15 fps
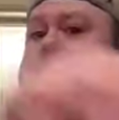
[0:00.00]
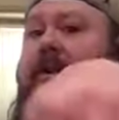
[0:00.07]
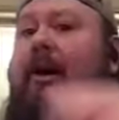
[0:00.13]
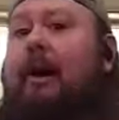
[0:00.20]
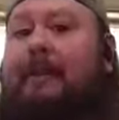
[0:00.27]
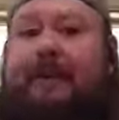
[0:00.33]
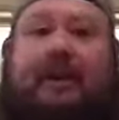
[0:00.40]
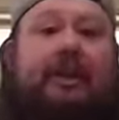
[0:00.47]

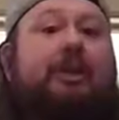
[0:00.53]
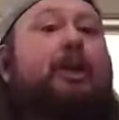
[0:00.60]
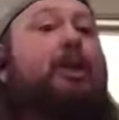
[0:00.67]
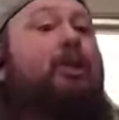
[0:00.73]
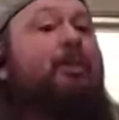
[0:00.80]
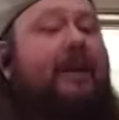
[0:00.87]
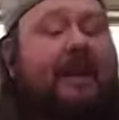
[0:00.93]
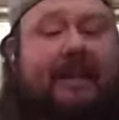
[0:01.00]
up to
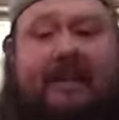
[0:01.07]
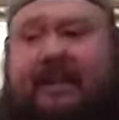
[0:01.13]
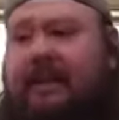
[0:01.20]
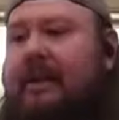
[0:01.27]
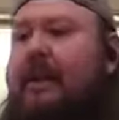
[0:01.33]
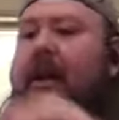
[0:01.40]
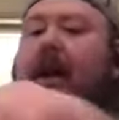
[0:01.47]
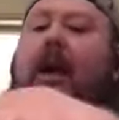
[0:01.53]
2 minutes.
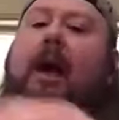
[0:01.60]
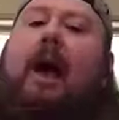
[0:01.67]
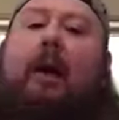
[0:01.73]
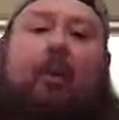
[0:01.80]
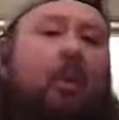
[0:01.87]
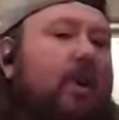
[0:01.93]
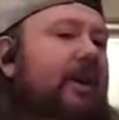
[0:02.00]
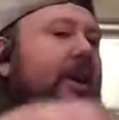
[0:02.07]
I
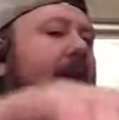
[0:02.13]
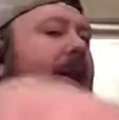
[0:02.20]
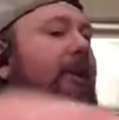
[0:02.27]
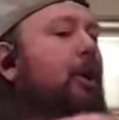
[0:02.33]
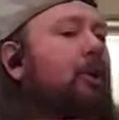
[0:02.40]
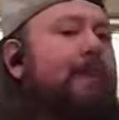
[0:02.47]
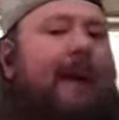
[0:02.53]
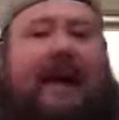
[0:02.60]
would not
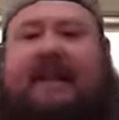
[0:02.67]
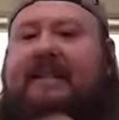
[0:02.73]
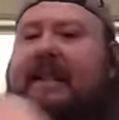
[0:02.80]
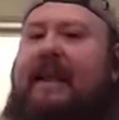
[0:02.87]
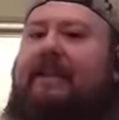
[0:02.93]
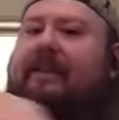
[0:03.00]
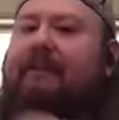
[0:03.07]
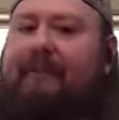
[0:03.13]
go past
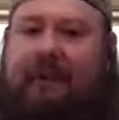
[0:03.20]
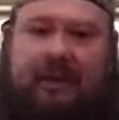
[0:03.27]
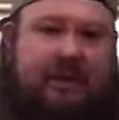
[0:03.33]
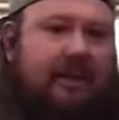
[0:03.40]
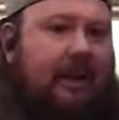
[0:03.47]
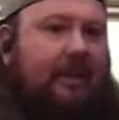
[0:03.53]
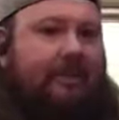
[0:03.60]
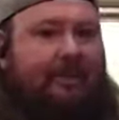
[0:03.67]
that the first
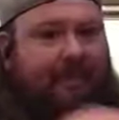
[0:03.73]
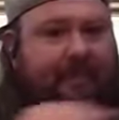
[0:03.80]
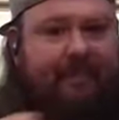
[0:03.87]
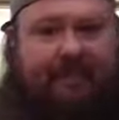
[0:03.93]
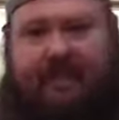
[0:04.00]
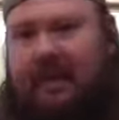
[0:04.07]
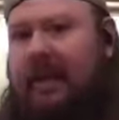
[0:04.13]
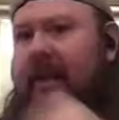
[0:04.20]
time.
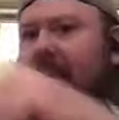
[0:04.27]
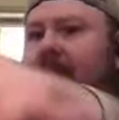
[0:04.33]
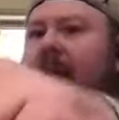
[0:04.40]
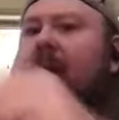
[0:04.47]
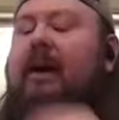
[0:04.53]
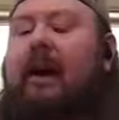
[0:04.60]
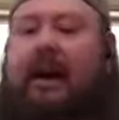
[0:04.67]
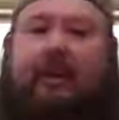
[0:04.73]

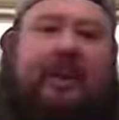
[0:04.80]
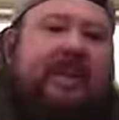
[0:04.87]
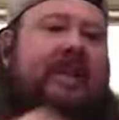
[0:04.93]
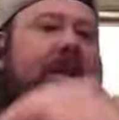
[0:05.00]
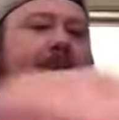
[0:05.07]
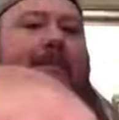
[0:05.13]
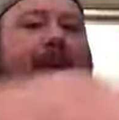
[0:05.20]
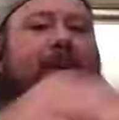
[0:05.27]
I would
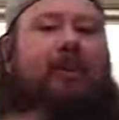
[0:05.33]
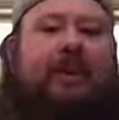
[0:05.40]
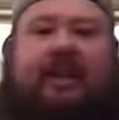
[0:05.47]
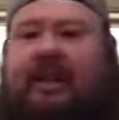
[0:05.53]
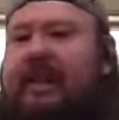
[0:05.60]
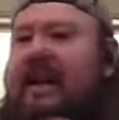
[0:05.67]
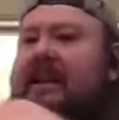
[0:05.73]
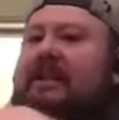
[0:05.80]
keep it
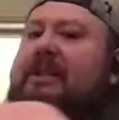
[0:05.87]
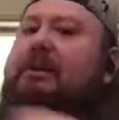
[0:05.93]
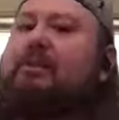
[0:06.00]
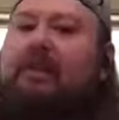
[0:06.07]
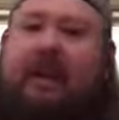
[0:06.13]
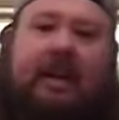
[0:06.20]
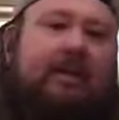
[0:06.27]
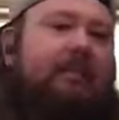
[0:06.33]
within that
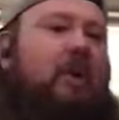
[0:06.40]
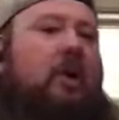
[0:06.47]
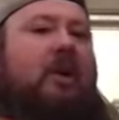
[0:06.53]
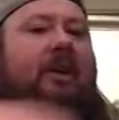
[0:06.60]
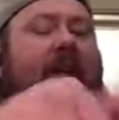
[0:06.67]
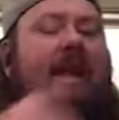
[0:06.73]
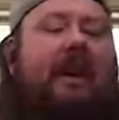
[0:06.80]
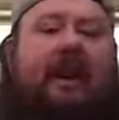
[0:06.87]
2-minute
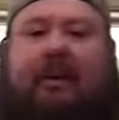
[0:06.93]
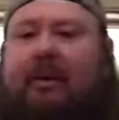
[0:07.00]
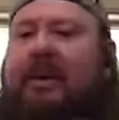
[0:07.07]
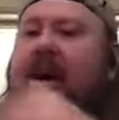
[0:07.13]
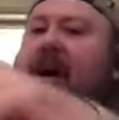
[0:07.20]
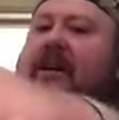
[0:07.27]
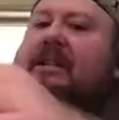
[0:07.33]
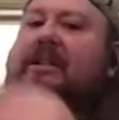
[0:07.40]
mark, and I would
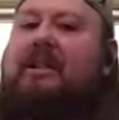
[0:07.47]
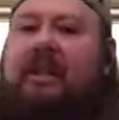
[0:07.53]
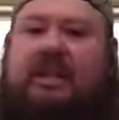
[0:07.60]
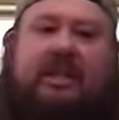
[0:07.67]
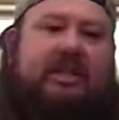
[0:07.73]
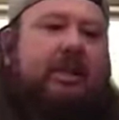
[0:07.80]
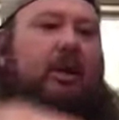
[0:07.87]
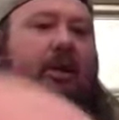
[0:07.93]
honestly
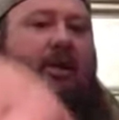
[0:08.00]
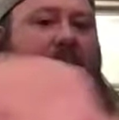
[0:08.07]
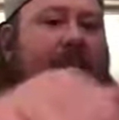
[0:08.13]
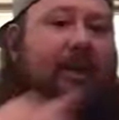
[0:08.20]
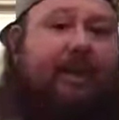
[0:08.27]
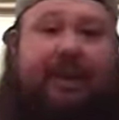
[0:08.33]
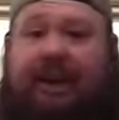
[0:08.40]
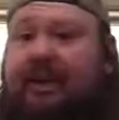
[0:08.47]
start
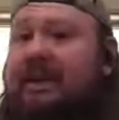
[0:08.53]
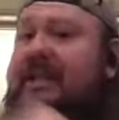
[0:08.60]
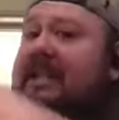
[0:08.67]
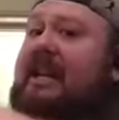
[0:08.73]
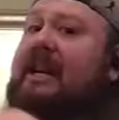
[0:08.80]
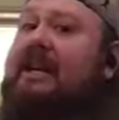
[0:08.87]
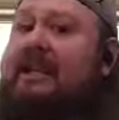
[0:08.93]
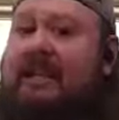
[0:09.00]
around 30
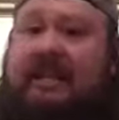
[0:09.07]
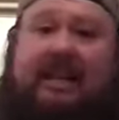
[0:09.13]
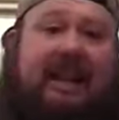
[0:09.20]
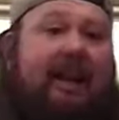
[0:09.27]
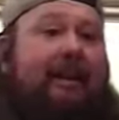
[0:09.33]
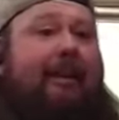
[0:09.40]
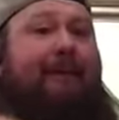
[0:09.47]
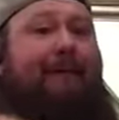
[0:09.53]
seconds, see how you